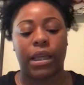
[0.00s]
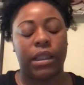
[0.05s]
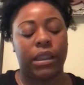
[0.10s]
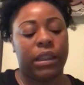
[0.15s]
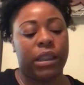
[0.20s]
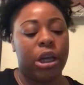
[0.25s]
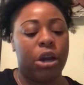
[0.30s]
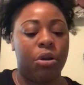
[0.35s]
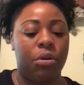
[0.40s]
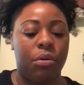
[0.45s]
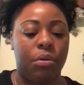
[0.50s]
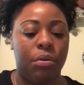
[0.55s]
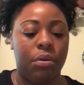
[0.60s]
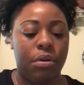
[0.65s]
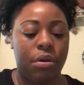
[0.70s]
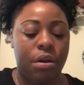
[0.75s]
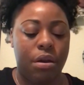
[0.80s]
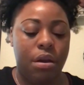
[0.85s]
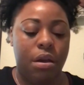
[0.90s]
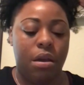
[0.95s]
So
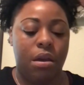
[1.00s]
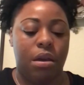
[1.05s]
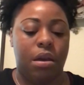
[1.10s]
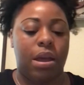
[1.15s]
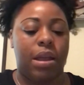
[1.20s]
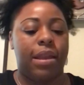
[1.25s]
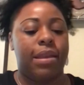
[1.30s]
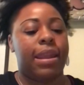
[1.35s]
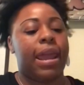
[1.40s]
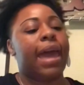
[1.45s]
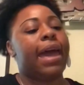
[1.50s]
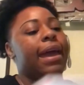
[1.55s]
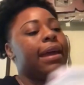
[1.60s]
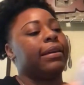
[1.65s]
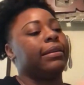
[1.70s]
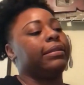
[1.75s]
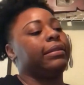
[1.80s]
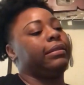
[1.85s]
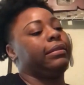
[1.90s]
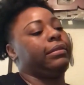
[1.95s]

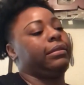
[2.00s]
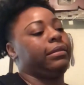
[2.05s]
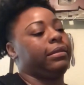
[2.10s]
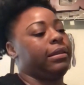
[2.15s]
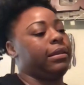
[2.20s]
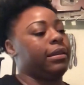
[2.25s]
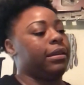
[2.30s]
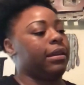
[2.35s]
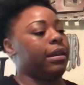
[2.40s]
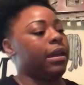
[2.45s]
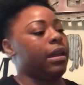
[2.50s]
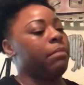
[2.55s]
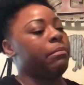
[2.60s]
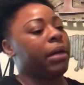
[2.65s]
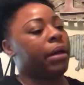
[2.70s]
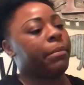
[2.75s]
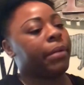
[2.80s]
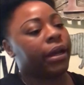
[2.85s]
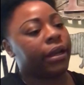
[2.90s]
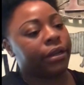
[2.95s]
next in
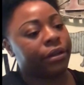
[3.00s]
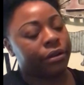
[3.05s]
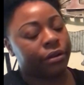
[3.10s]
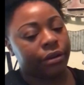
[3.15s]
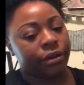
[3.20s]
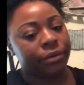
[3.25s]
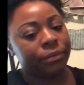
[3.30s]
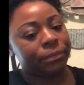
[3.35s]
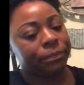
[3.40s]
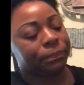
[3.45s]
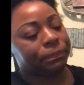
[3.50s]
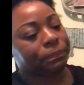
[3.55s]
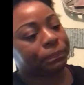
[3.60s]
my binder,